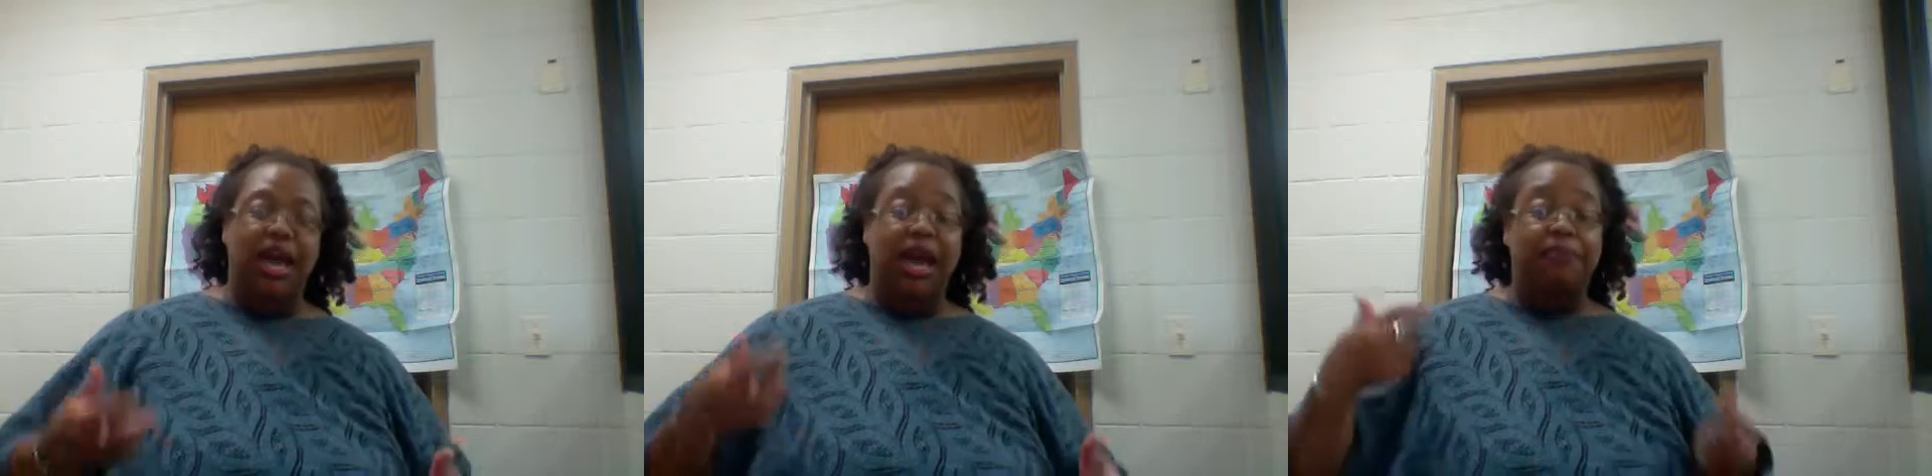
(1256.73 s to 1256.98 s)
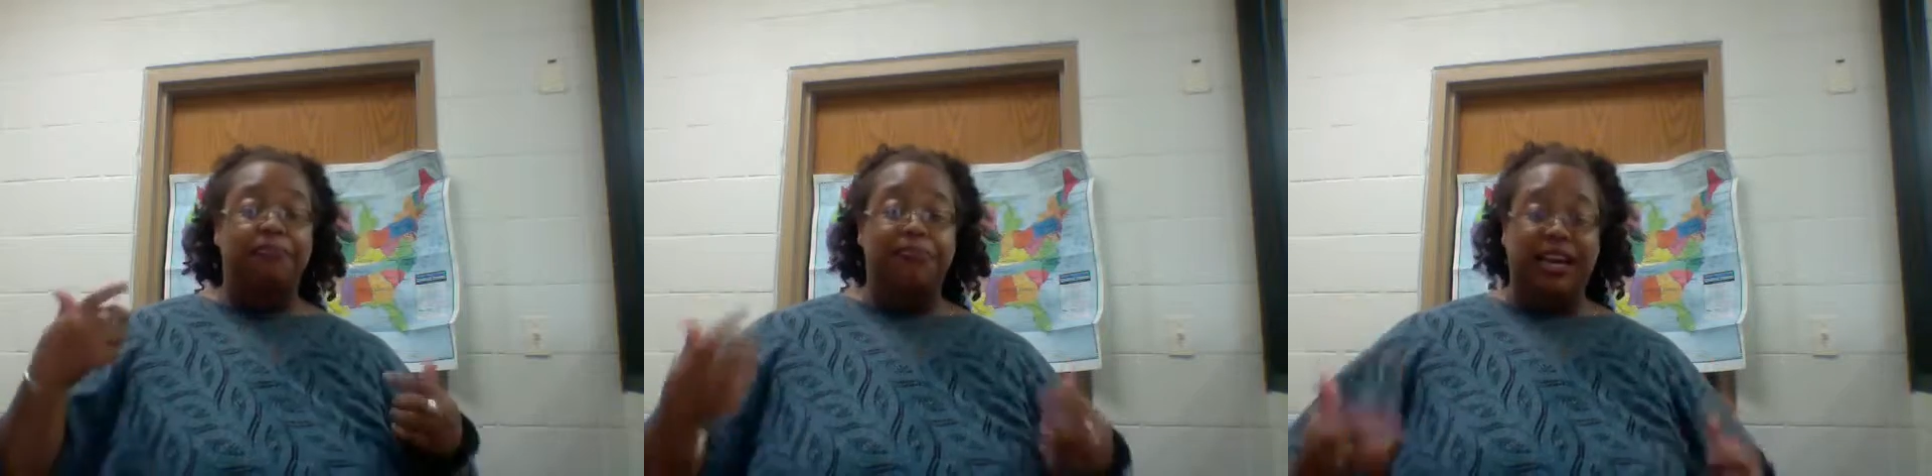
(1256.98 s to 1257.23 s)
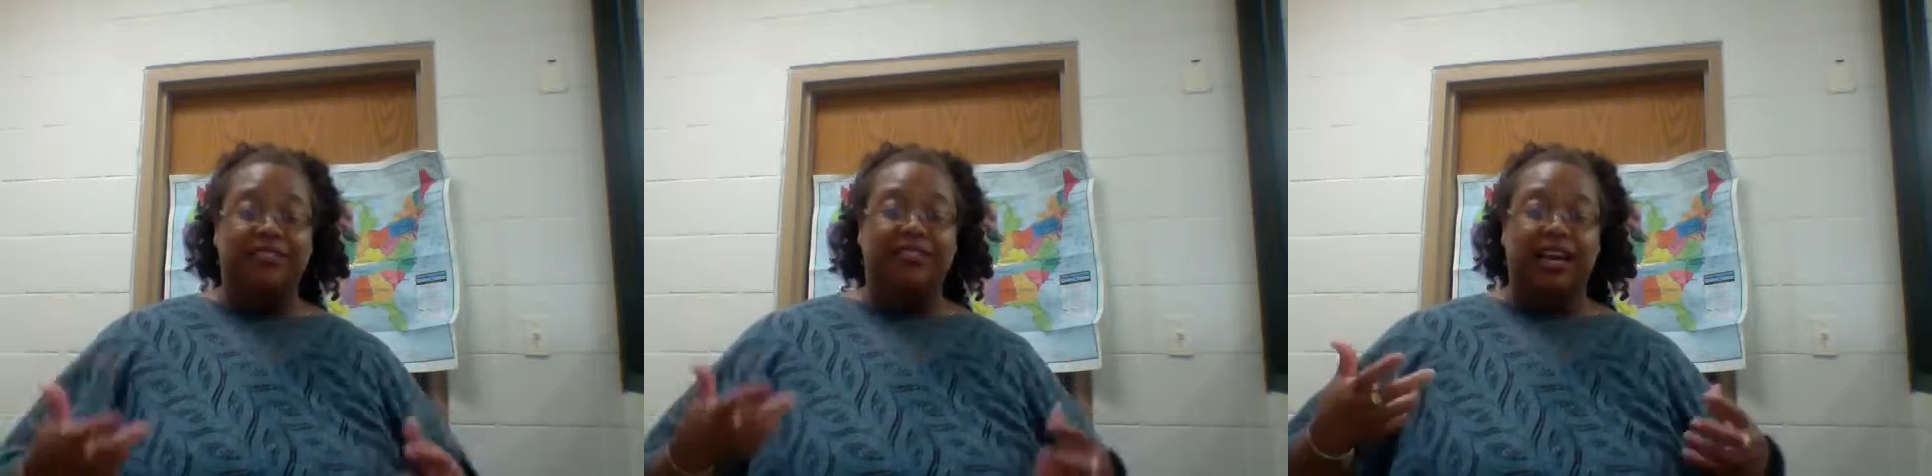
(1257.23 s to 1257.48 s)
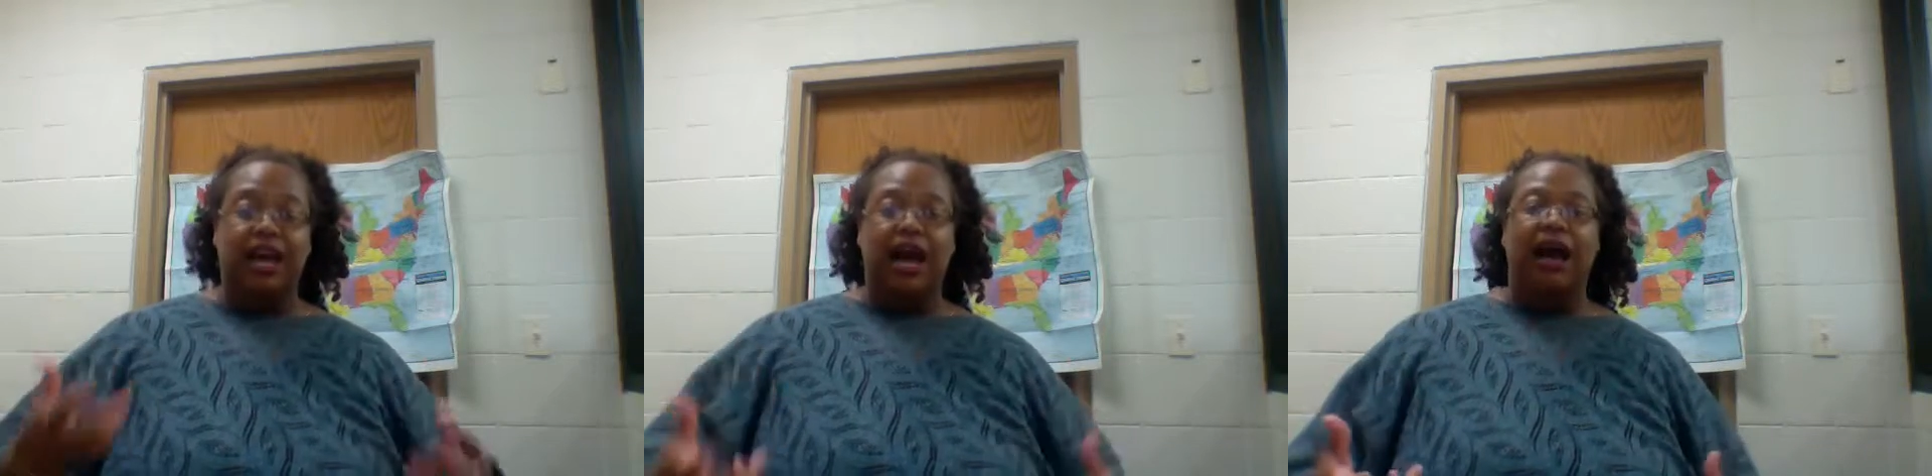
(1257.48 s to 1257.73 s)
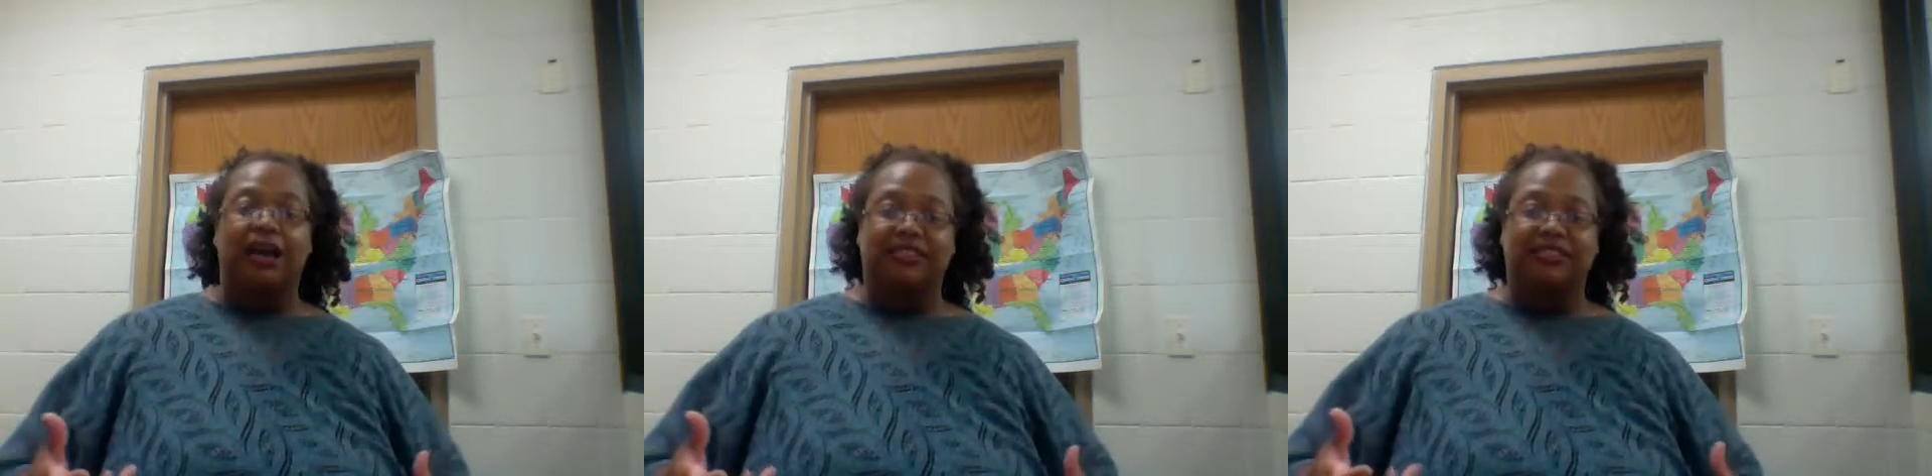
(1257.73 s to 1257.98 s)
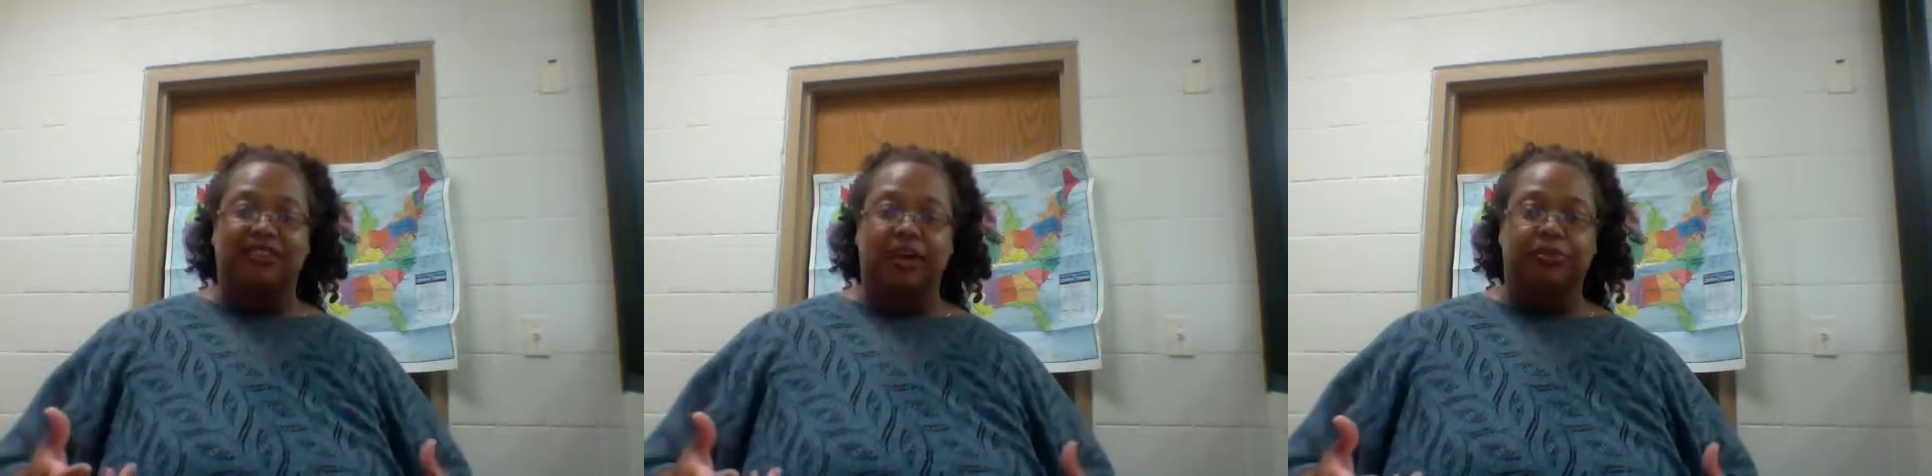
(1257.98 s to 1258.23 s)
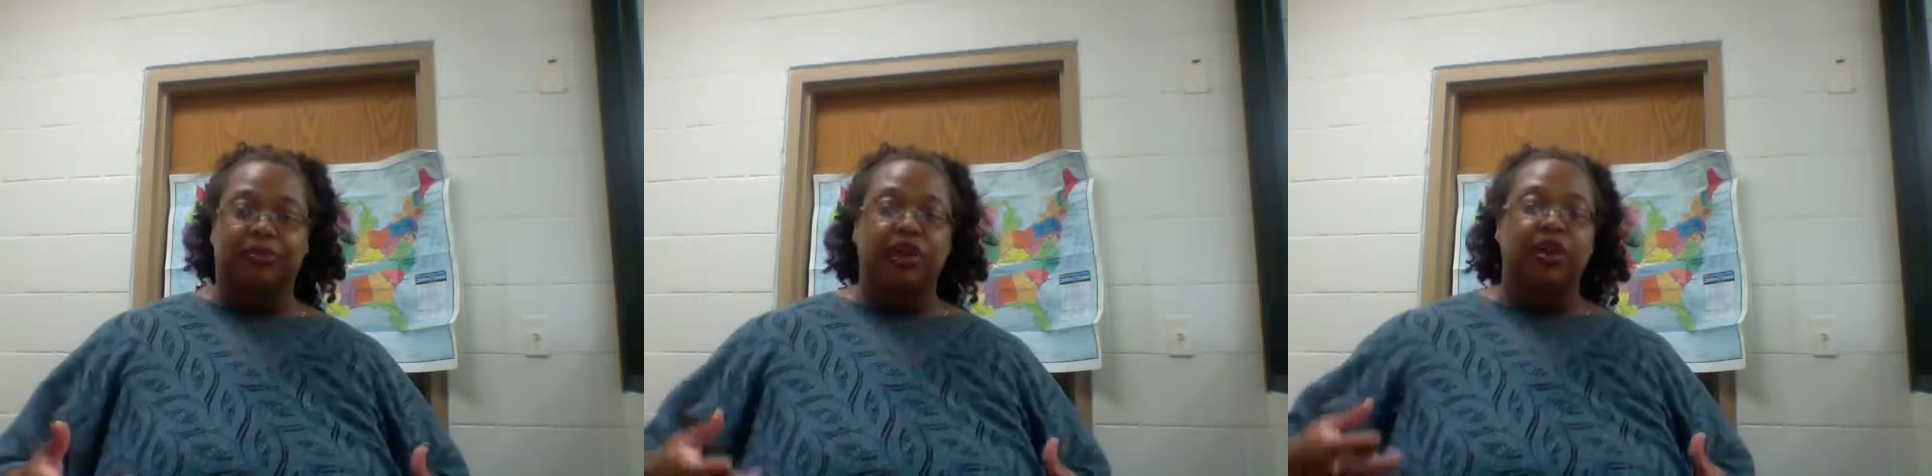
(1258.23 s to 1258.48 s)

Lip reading: and basic concepts